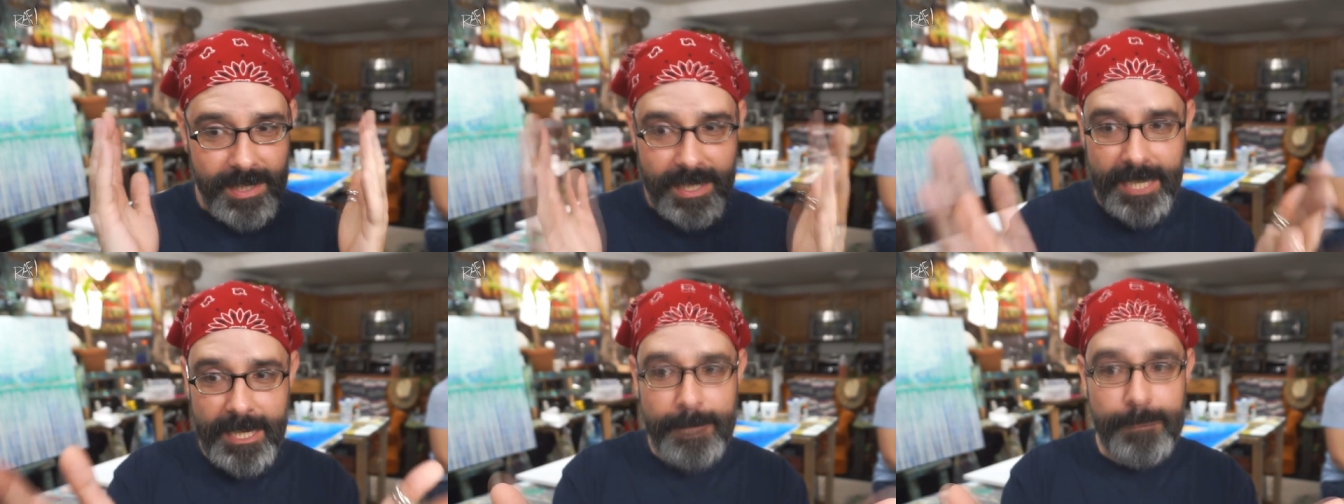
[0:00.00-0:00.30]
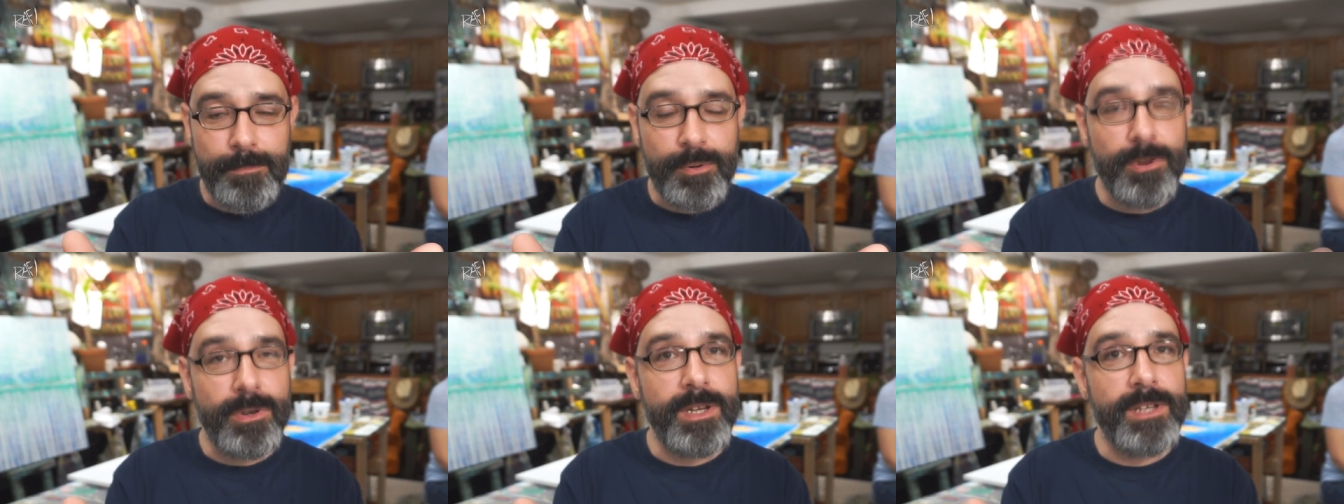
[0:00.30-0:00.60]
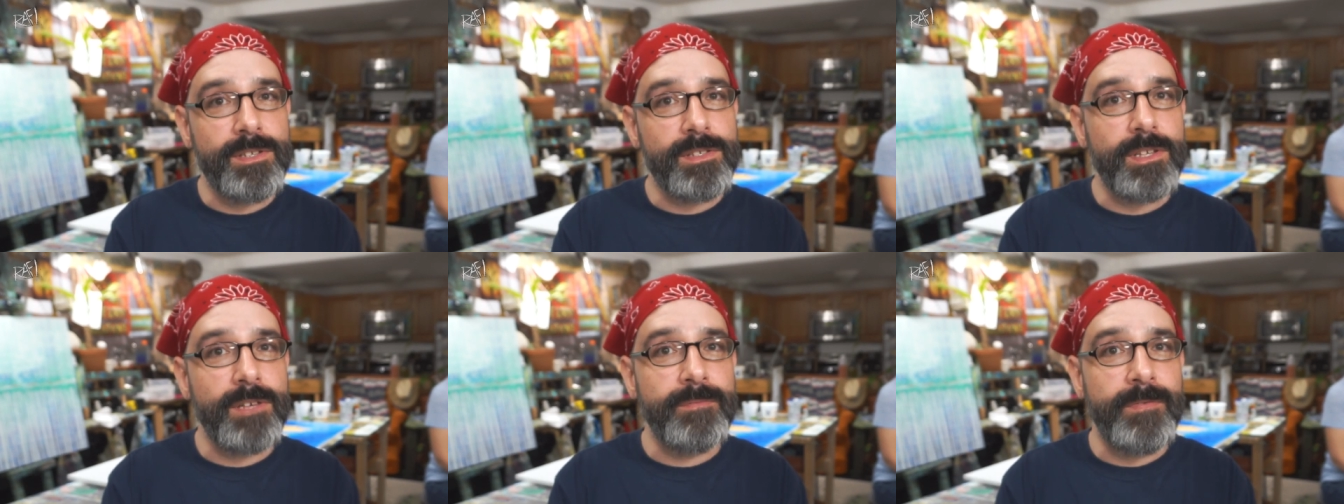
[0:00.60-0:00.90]
keep
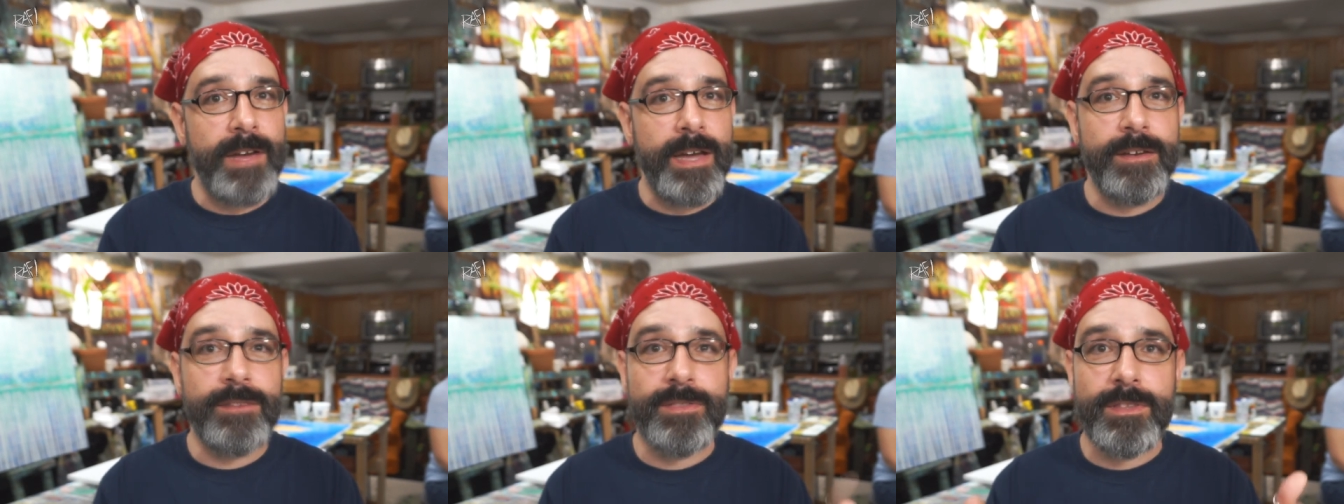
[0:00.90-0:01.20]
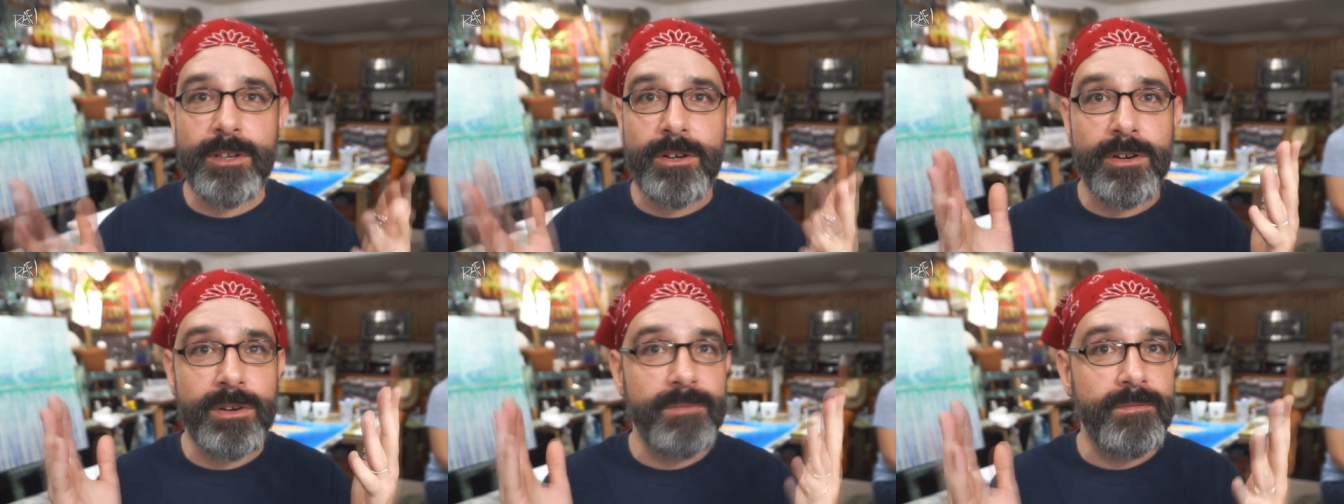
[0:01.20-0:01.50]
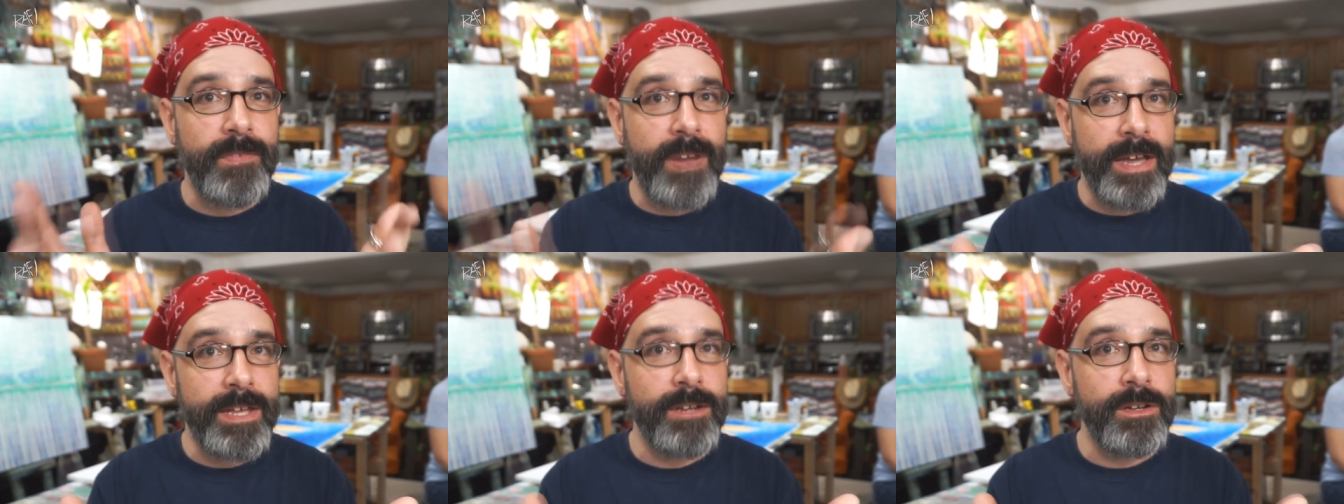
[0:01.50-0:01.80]
putting stuff out there and
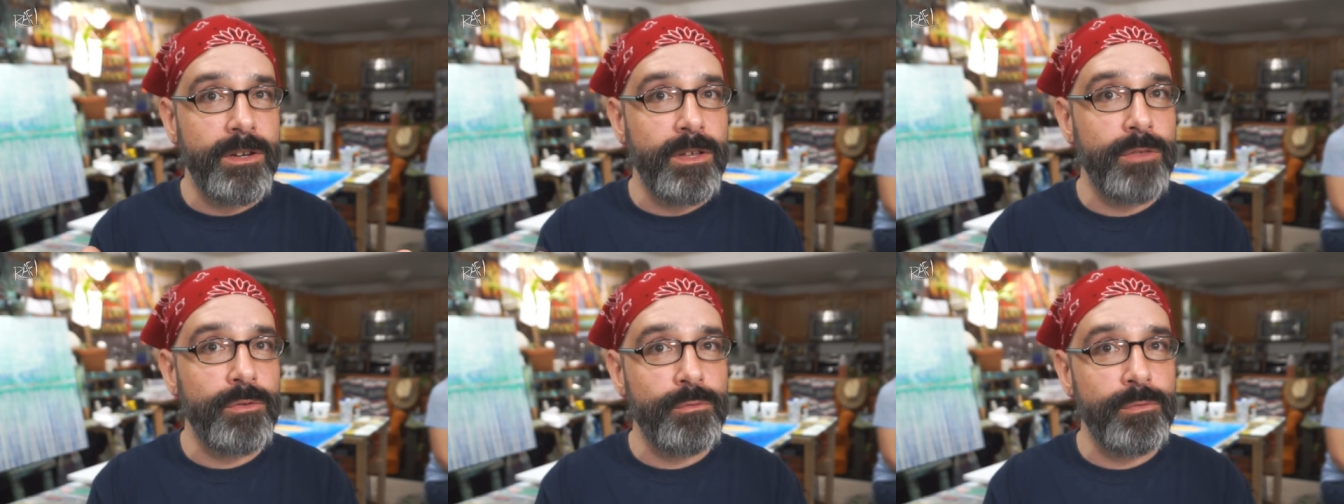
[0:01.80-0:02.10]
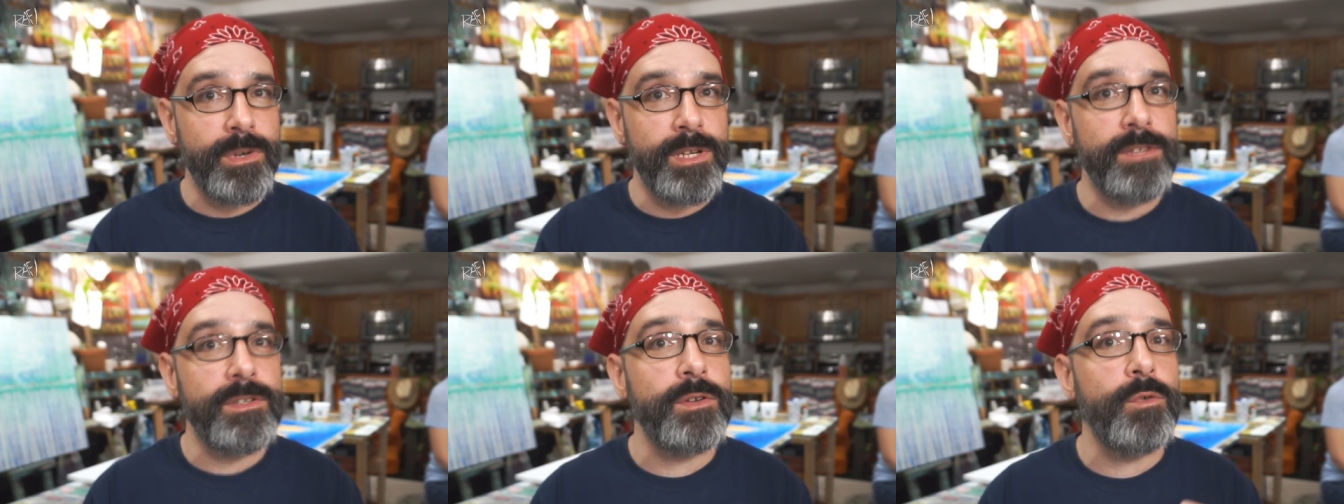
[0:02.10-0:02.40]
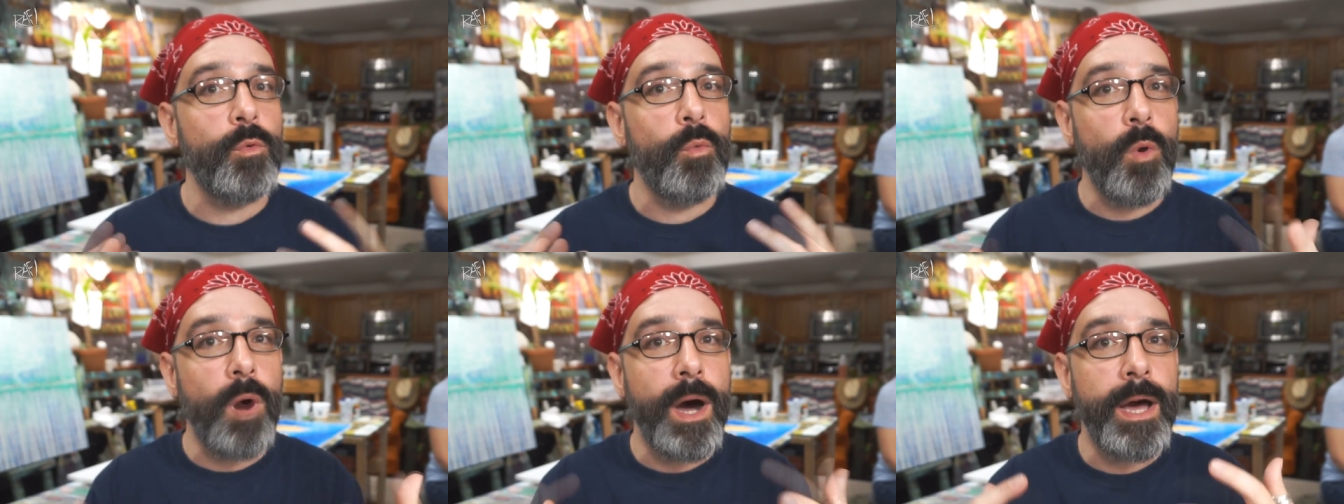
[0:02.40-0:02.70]
find another
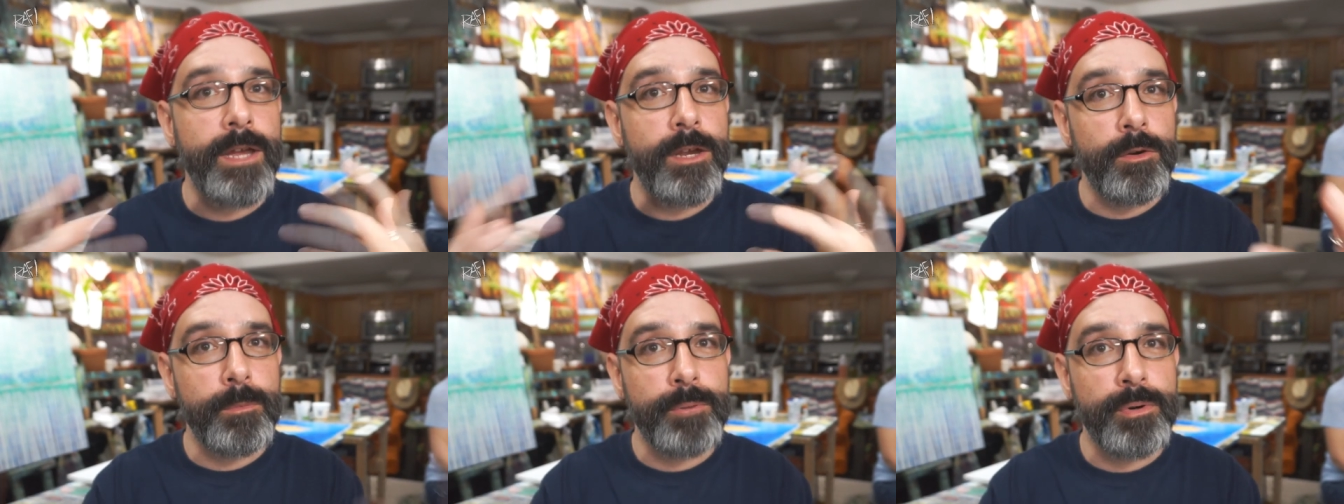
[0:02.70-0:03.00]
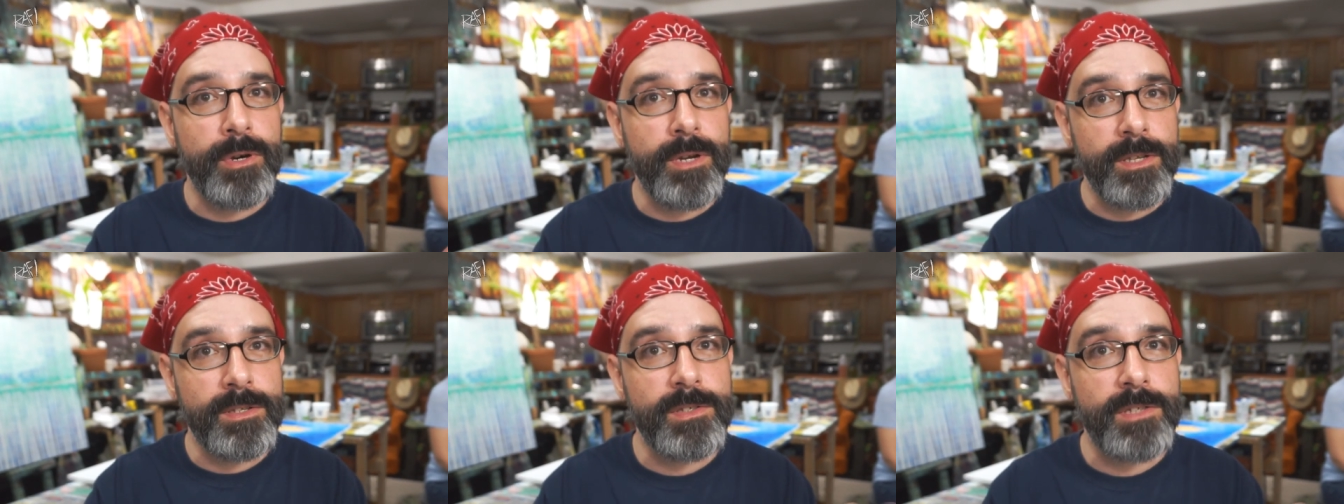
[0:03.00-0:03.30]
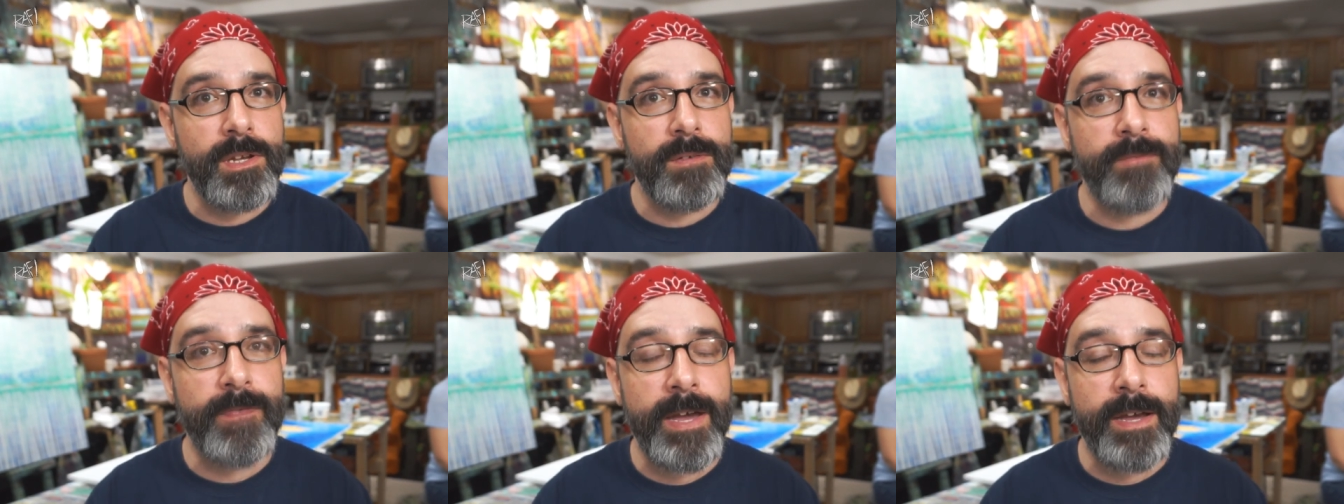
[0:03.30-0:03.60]
reason why you're putting
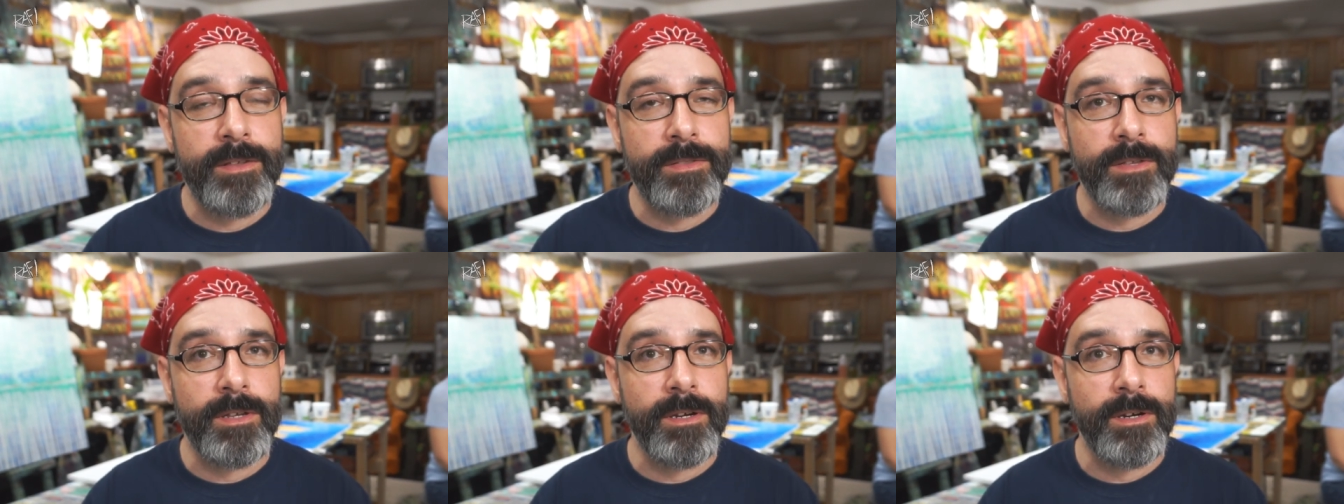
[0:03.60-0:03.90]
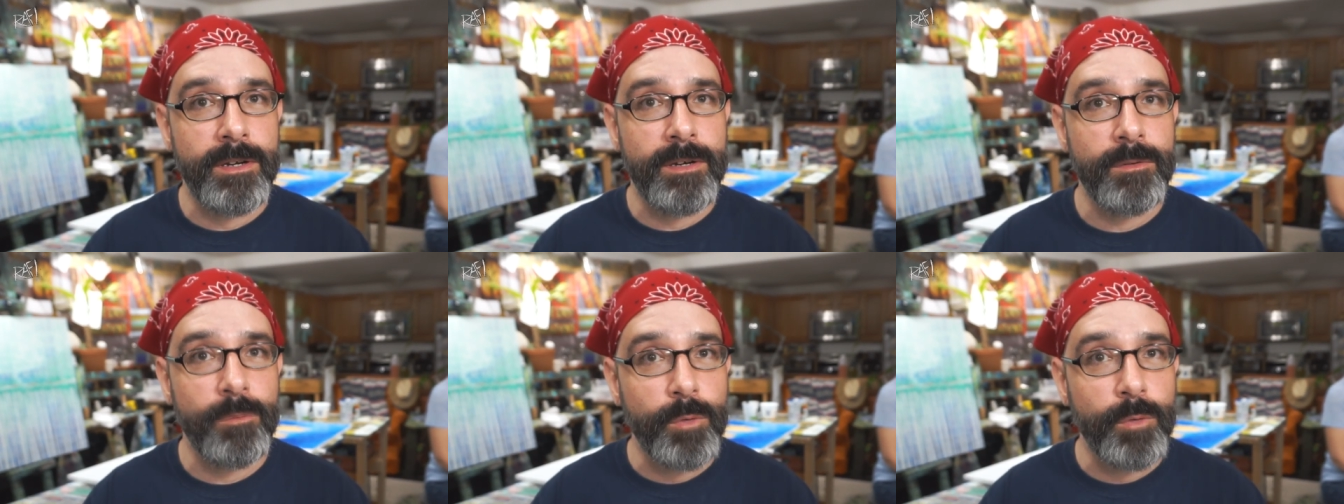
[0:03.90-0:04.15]
stuff out there.